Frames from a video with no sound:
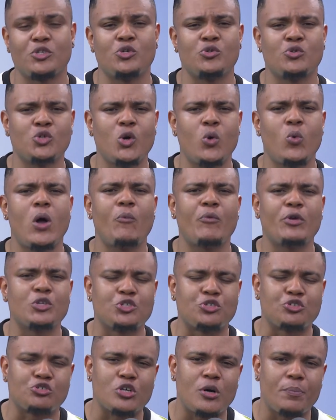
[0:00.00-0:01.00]
you know when we
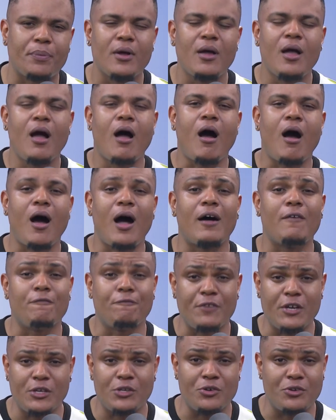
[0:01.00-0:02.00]
drop our
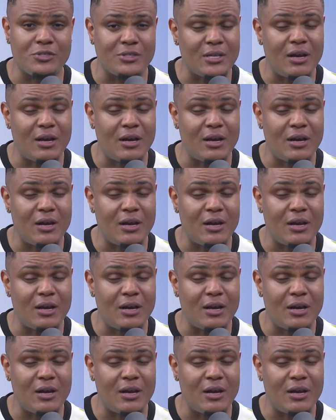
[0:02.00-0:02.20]
videos.